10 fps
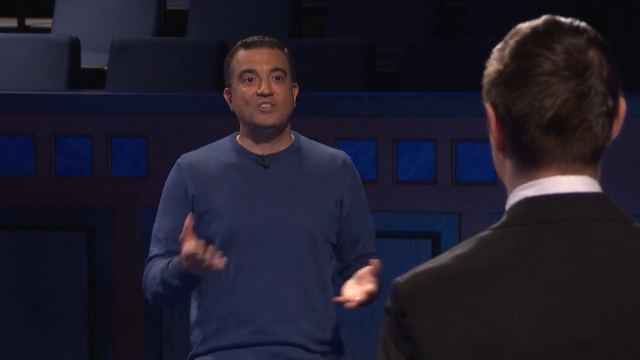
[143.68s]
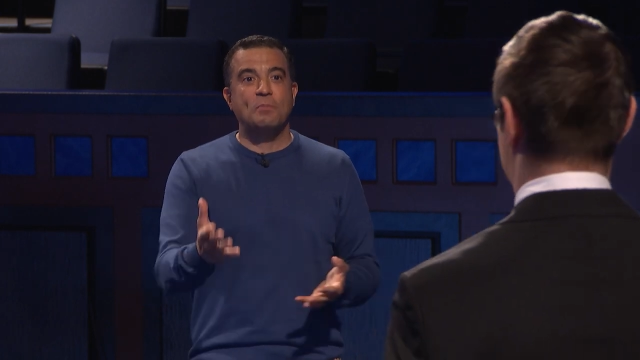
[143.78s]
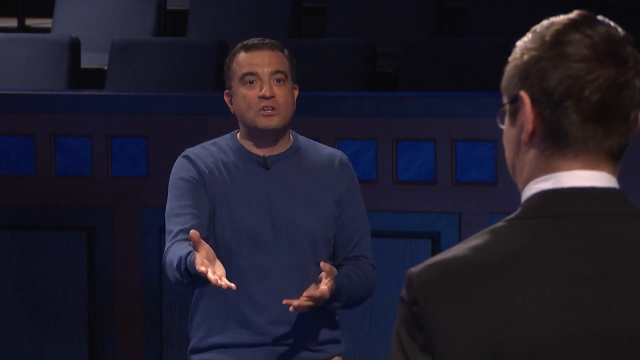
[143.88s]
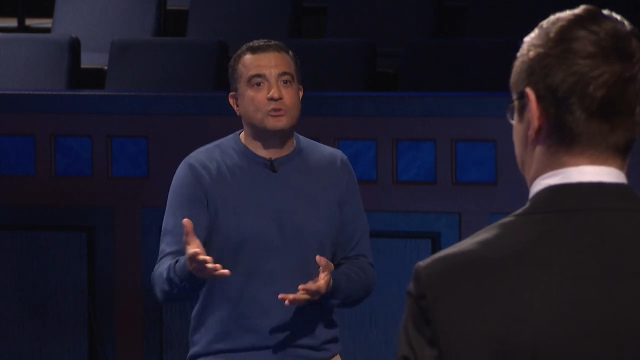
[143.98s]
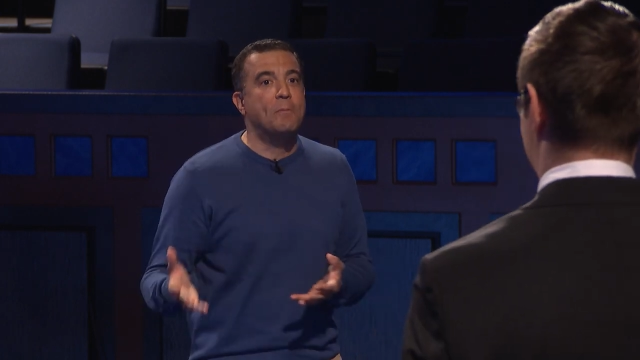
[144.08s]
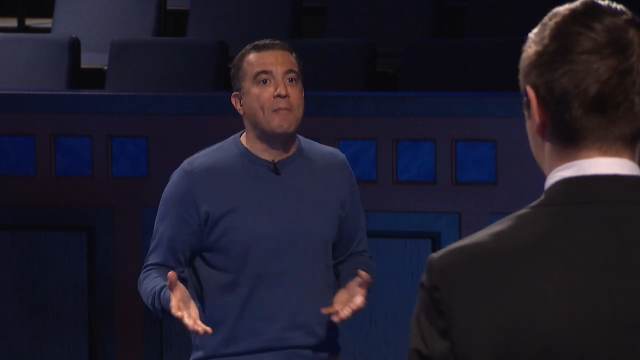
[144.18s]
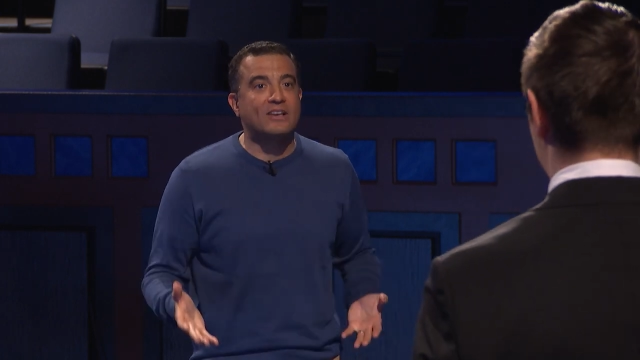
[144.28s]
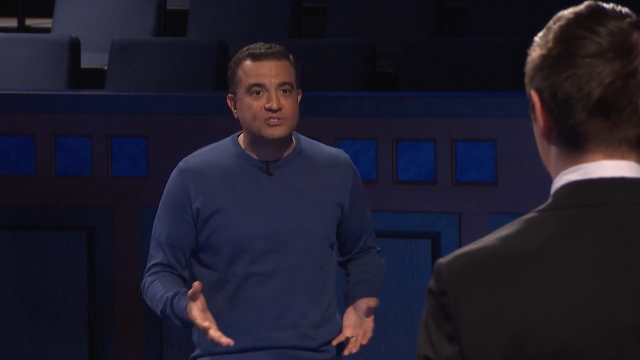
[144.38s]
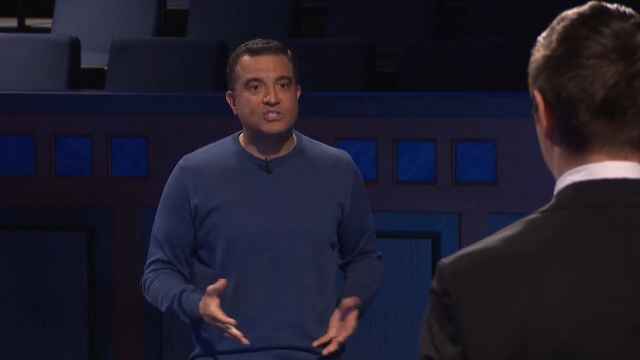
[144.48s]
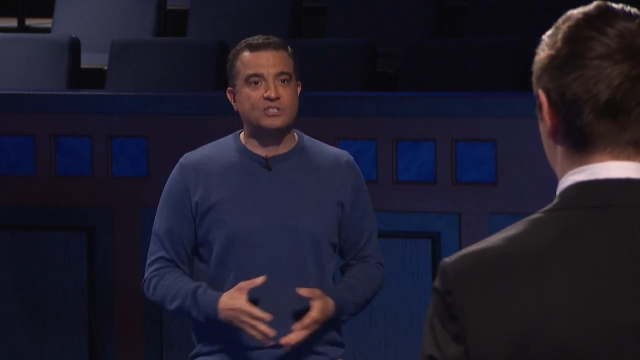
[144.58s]
Any special
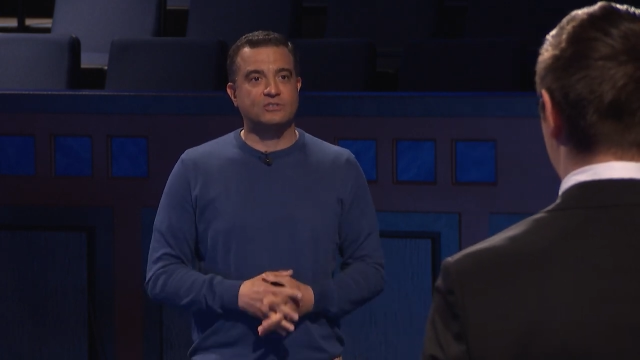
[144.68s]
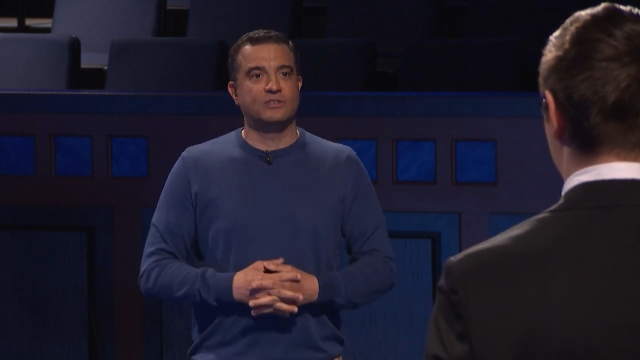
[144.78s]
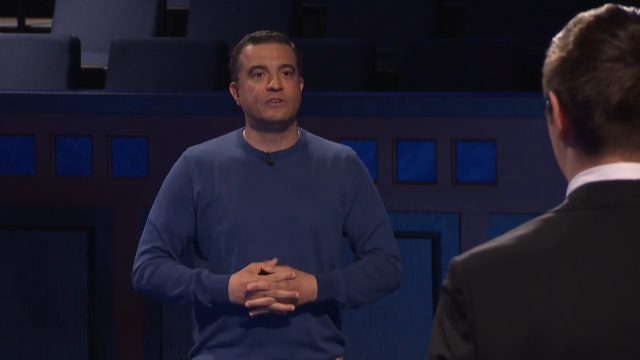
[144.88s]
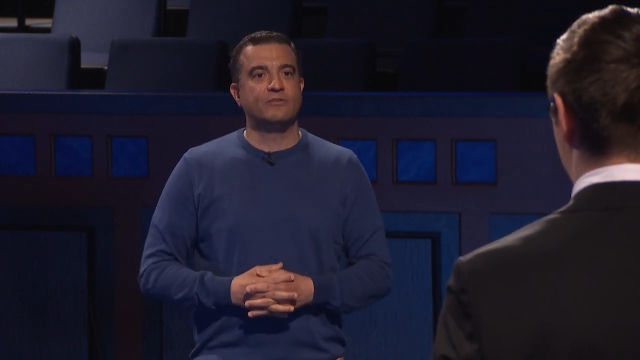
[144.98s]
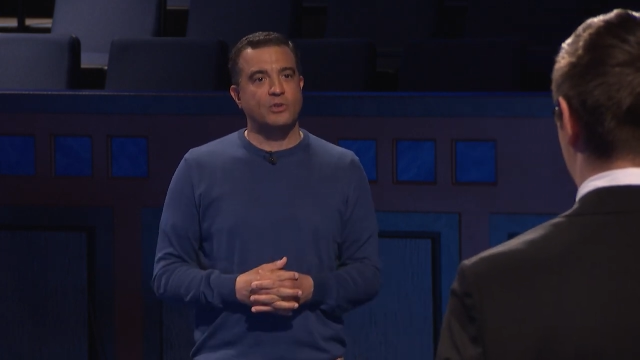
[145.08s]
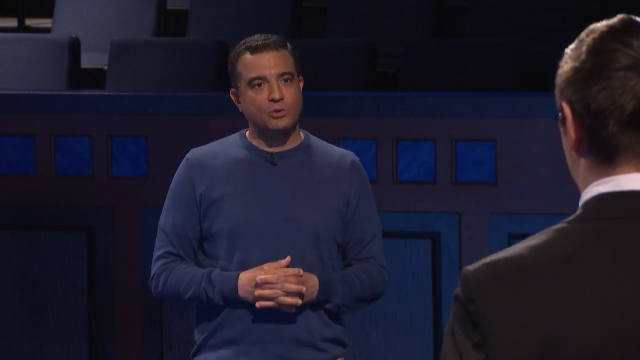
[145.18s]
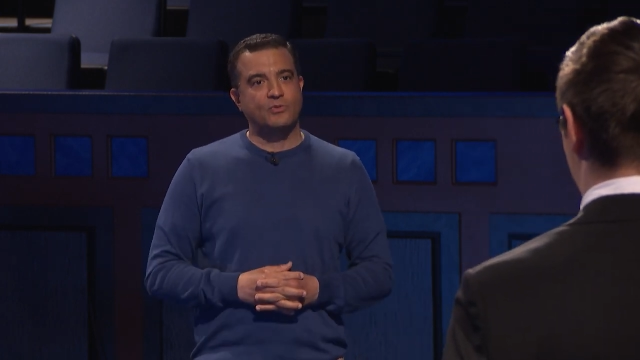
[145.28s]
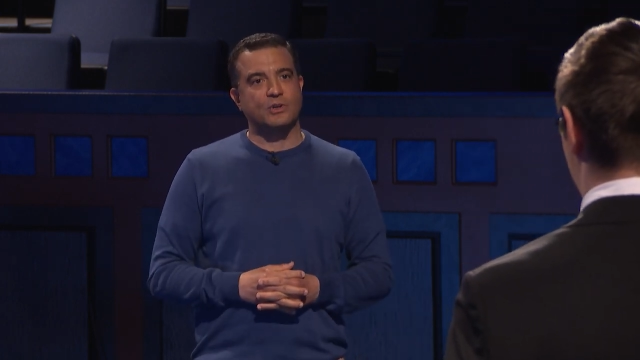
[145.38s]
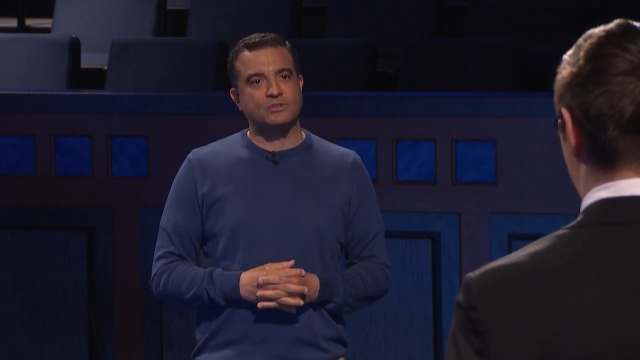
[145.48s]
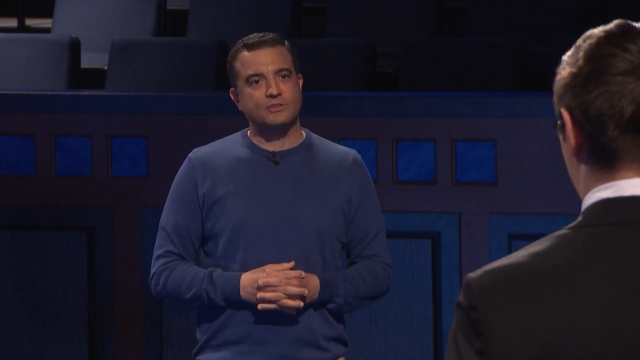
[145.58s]
messages for those
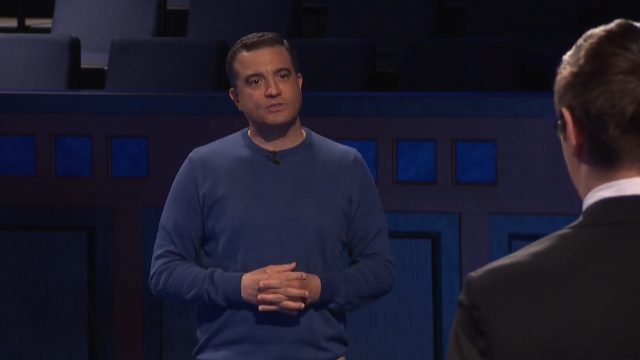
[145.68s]
folks?